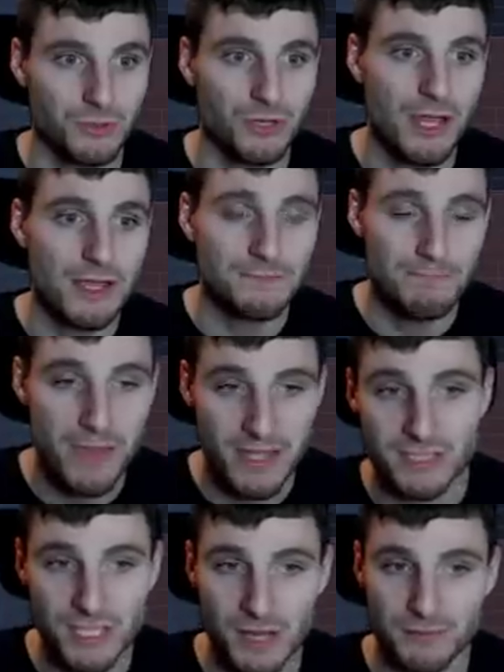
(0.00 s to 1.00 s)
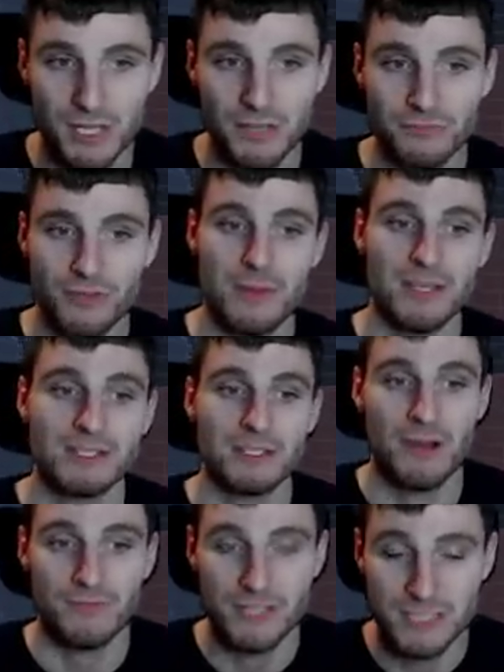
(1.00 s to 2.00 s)
on a bigger term time frame, I still
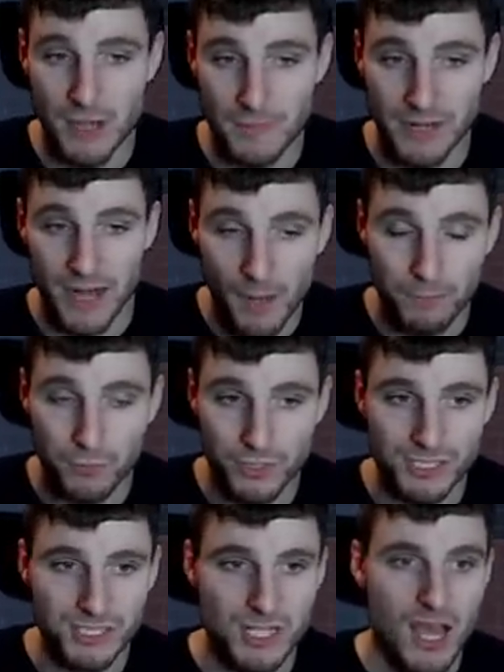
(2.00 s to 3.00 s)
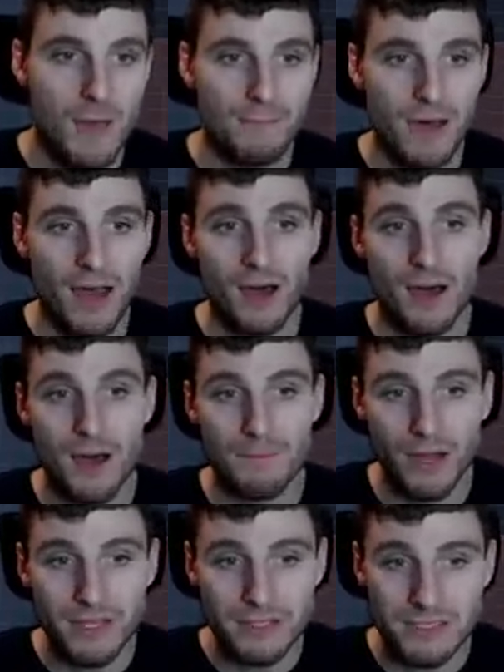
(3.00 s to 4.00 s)
have this coming upwards. But uh,
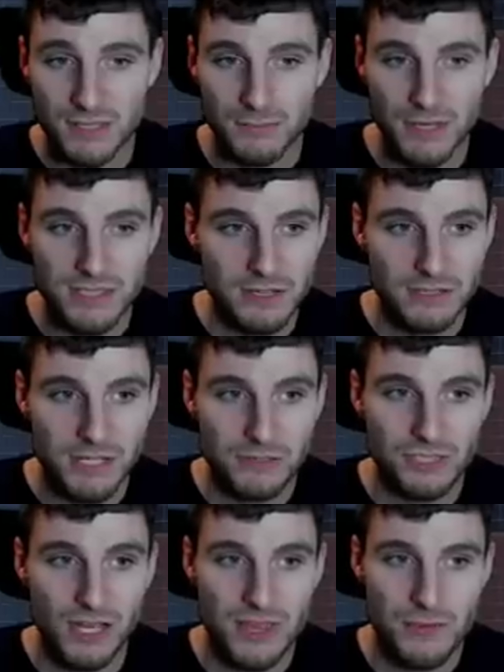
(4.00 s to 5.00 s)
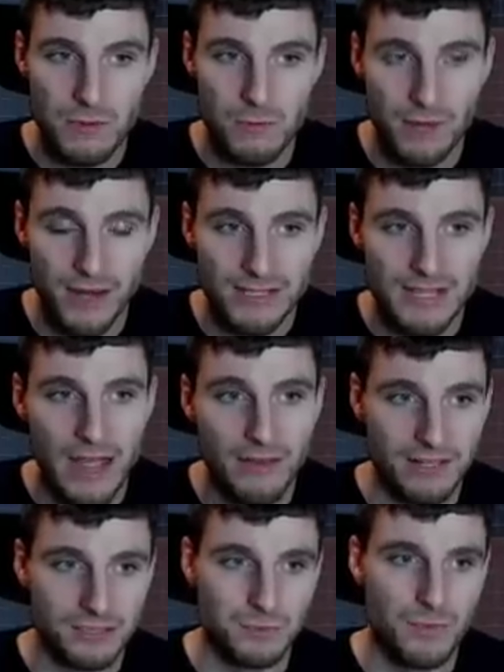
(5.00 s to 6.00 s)
my my telltale sign that we were breaking down
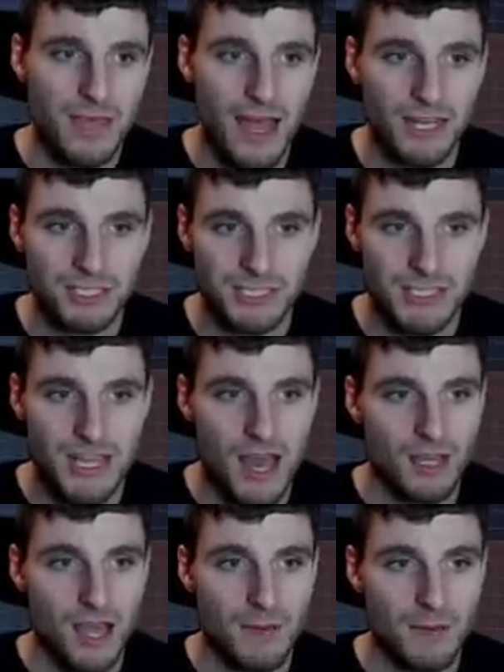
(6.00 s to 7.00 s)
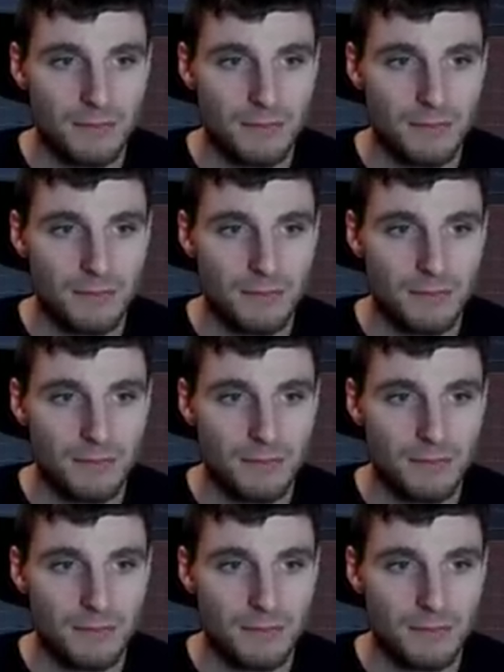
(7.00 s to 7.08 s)
here is when we actually come up